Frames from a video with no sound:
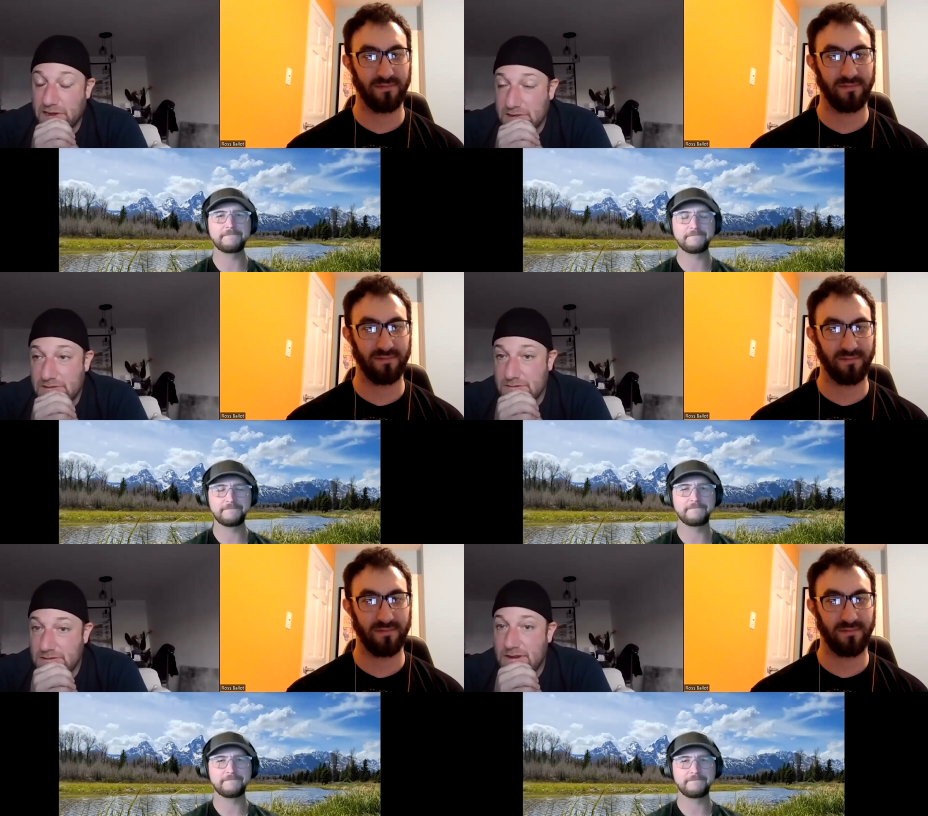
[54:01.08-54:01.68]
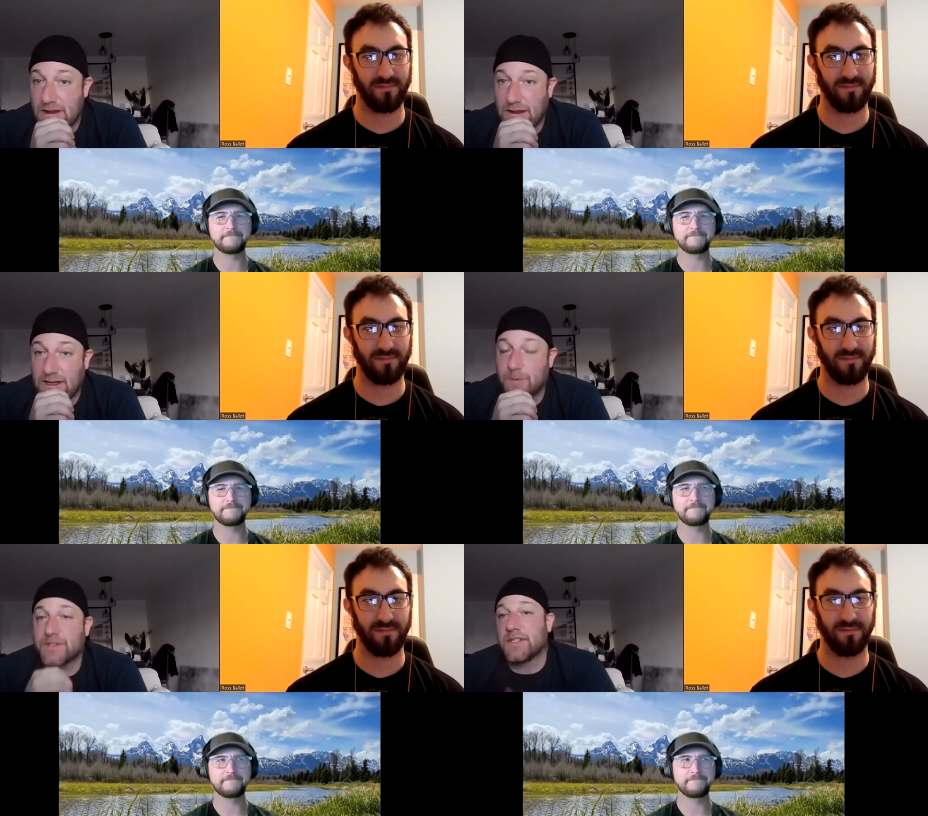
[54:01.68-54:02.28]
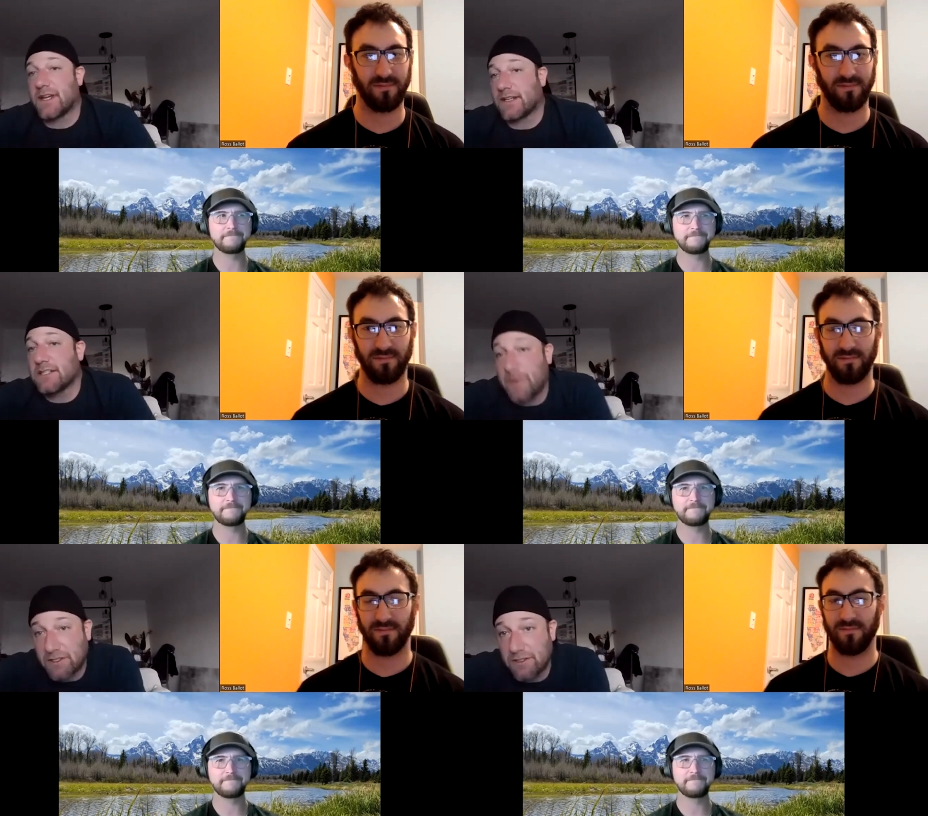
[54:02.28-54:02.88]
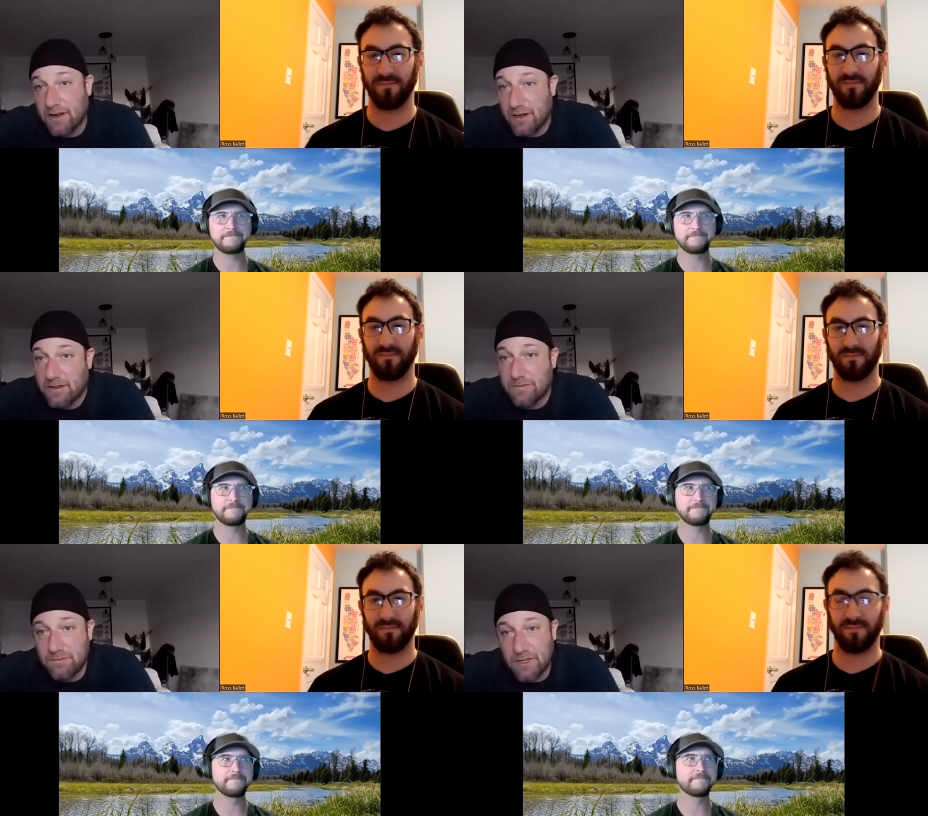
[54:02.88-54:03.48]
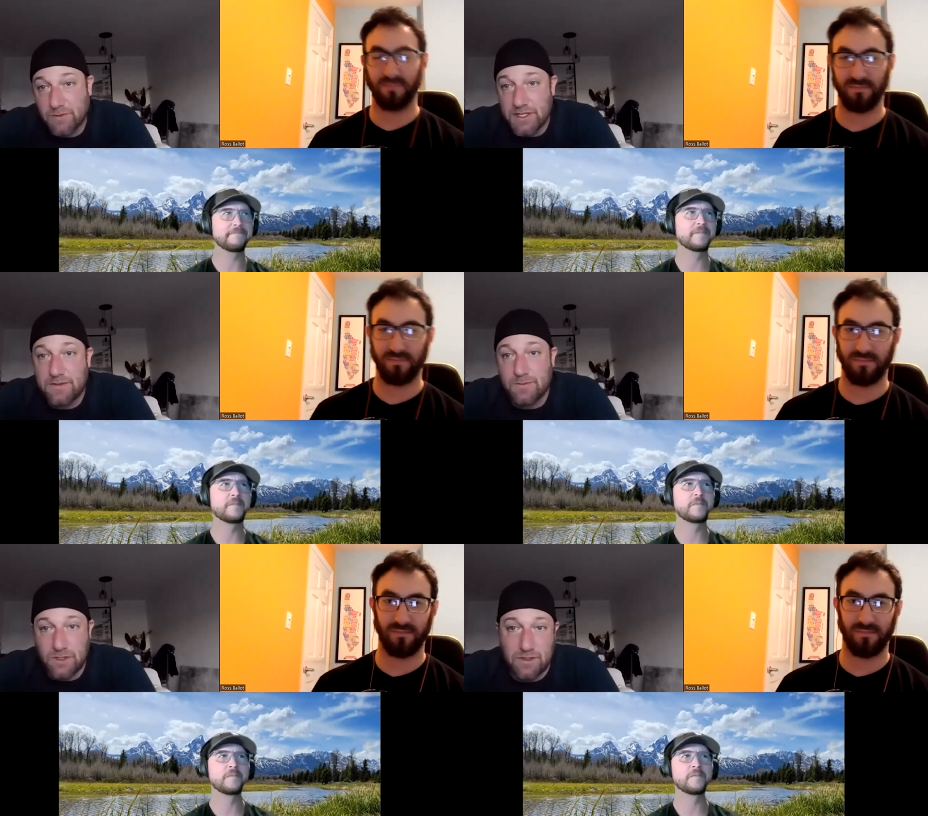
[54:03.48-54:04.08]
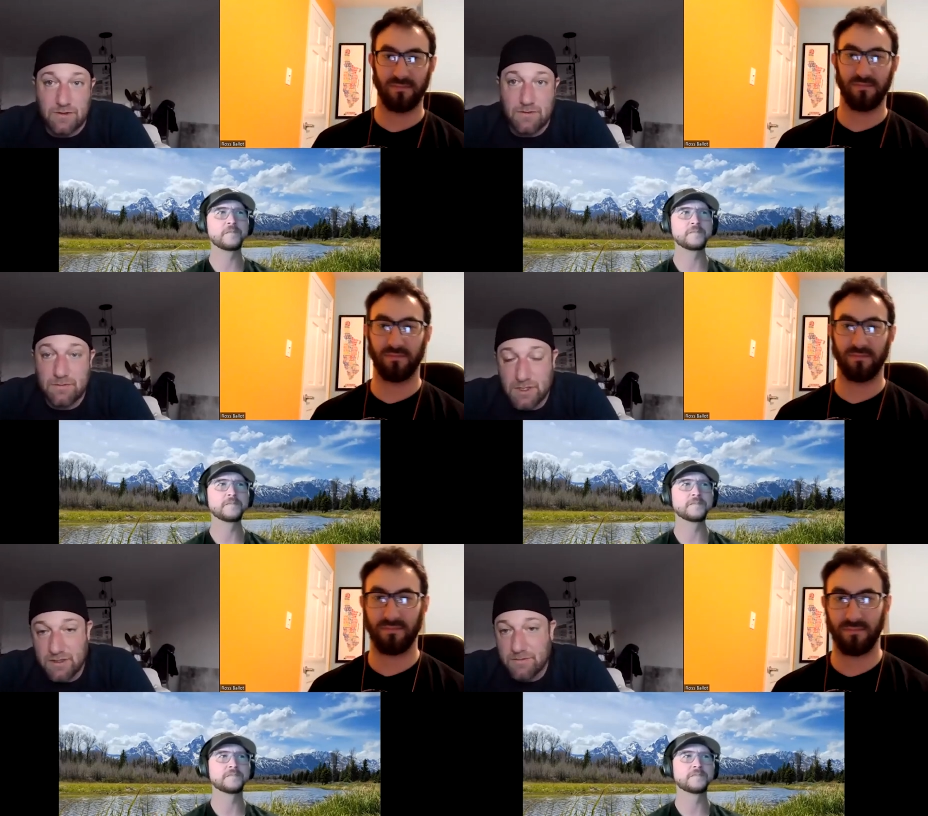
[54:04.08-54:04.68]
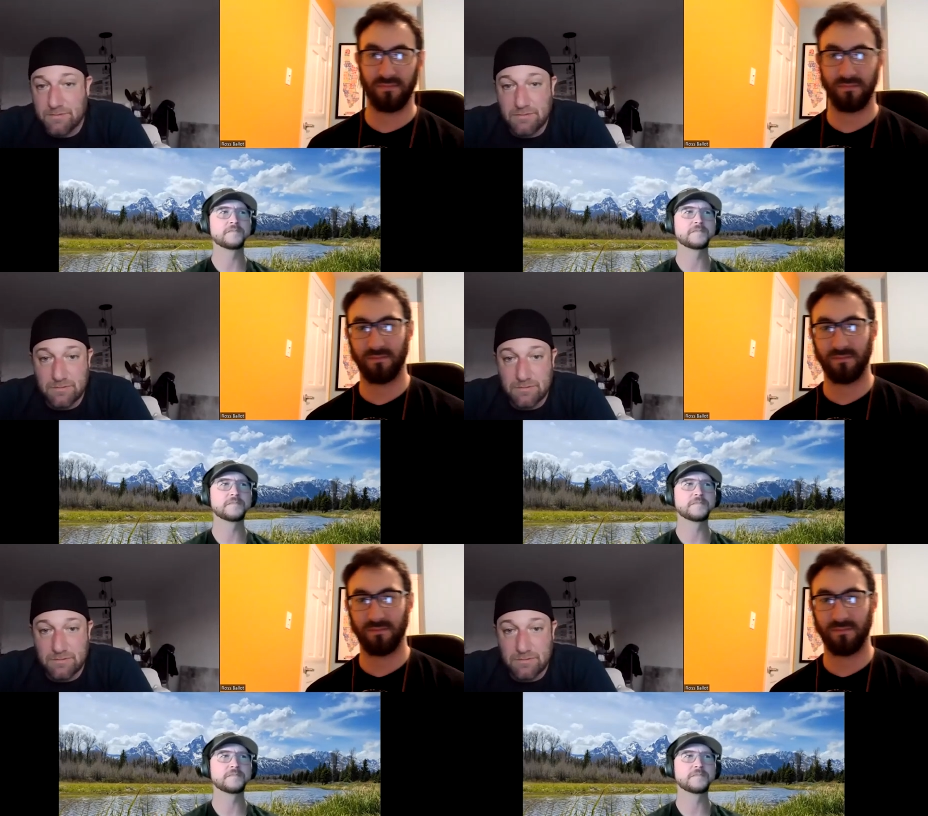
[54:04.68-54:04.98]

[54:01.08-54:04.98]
Speaker 1: been. I was the tech inspector at a, a race where uh,